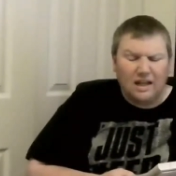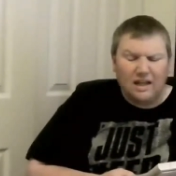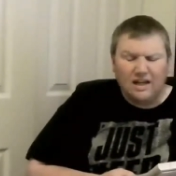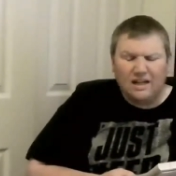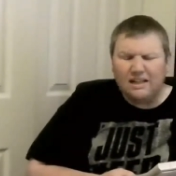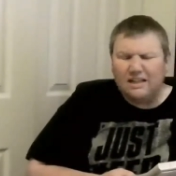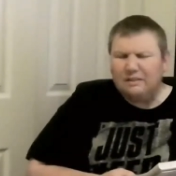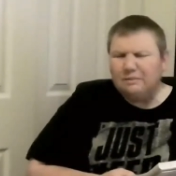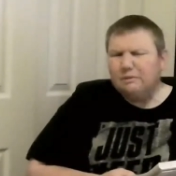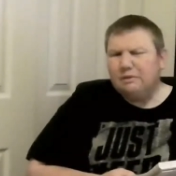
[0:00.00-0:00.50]
I
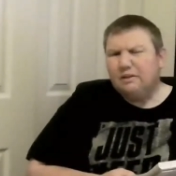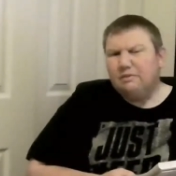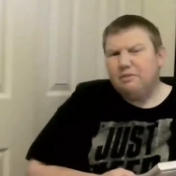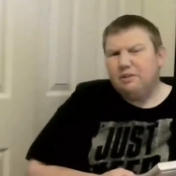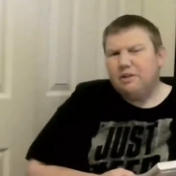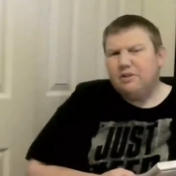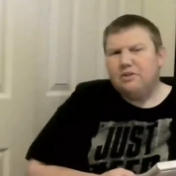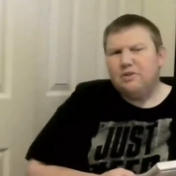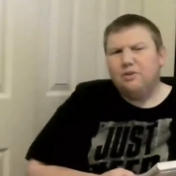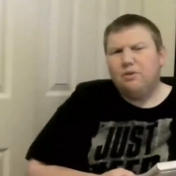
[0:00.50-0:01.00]
ended up giving
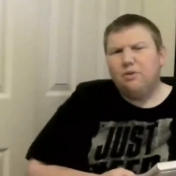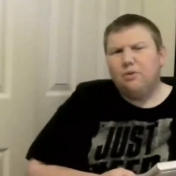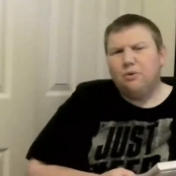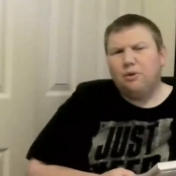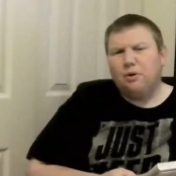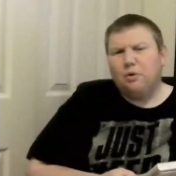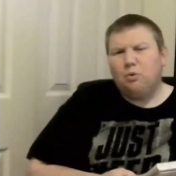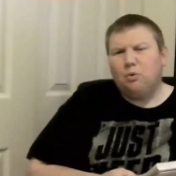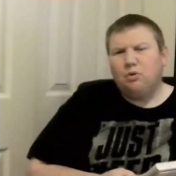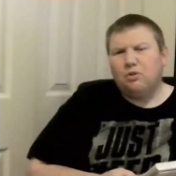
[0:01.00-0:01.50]
it
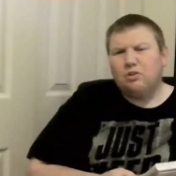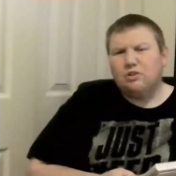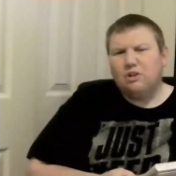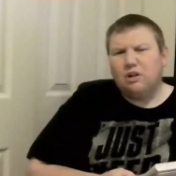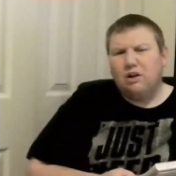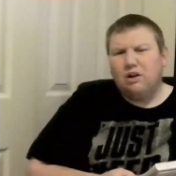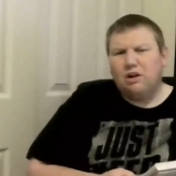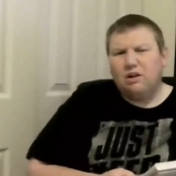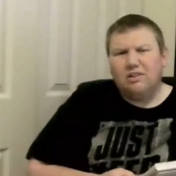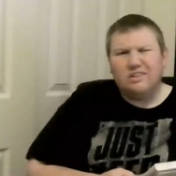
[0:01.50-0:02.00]

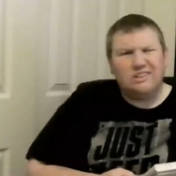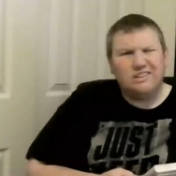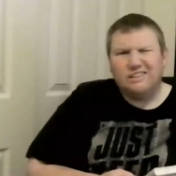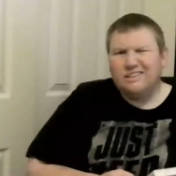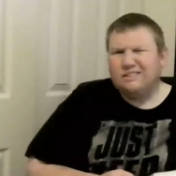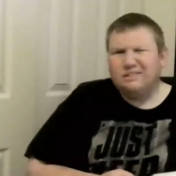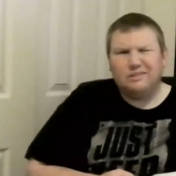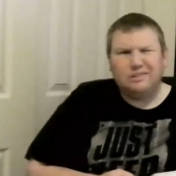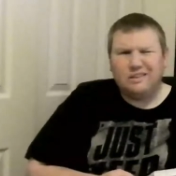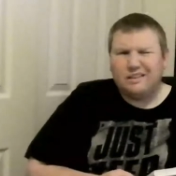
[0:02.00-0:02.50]
2¾-star just because
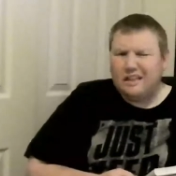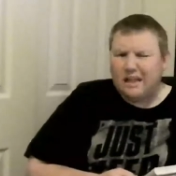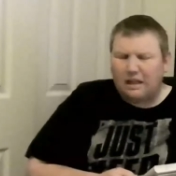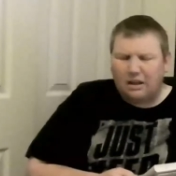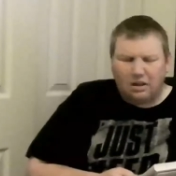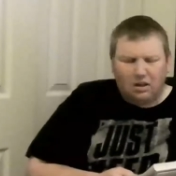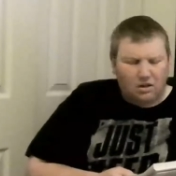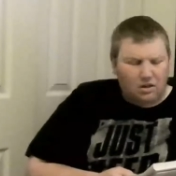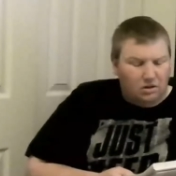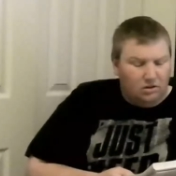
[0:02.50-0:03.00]
it wasn't that
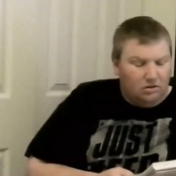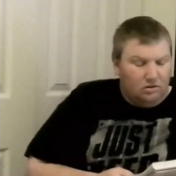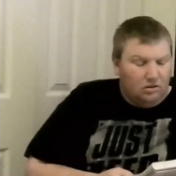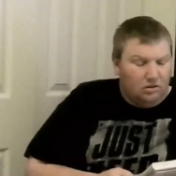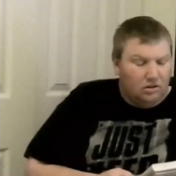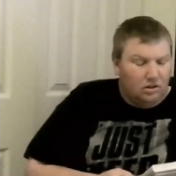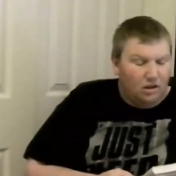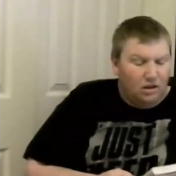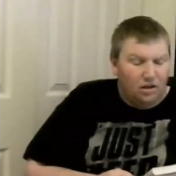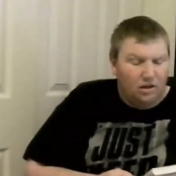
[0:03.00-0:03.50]
long.
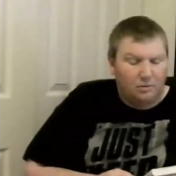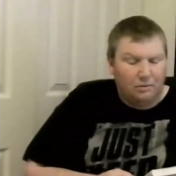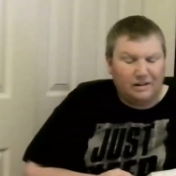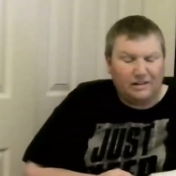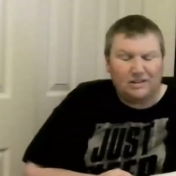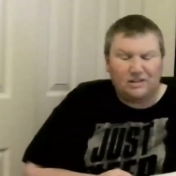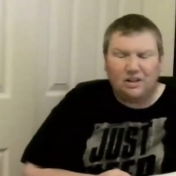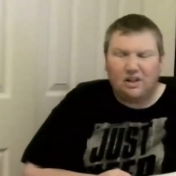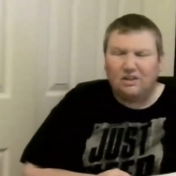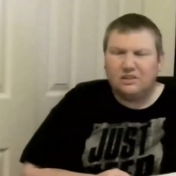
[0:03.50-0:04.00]

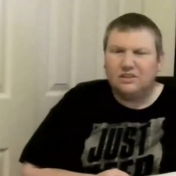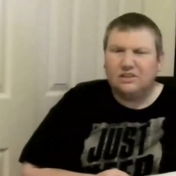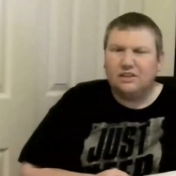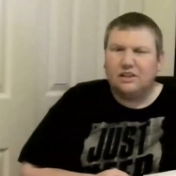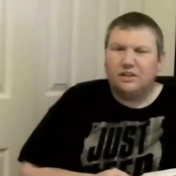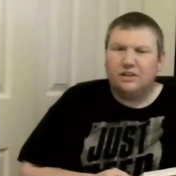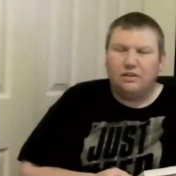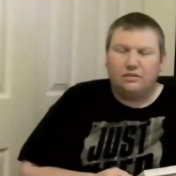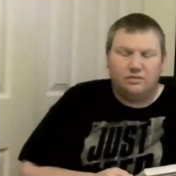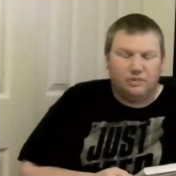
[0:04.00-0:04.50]
Ace Austin
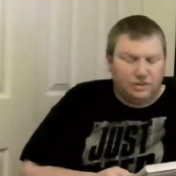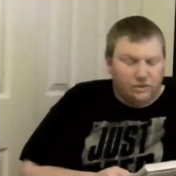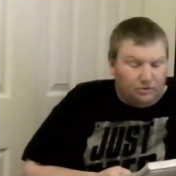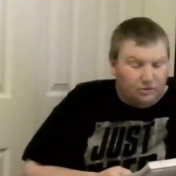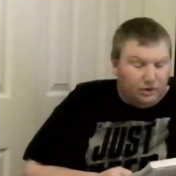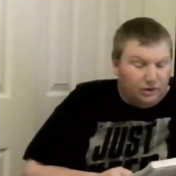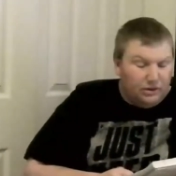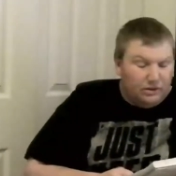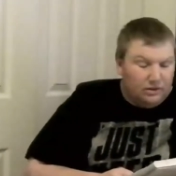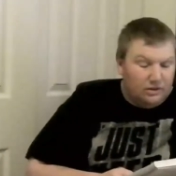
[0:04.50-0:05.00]
getting a
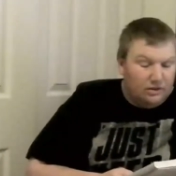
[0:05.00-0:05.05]
victory.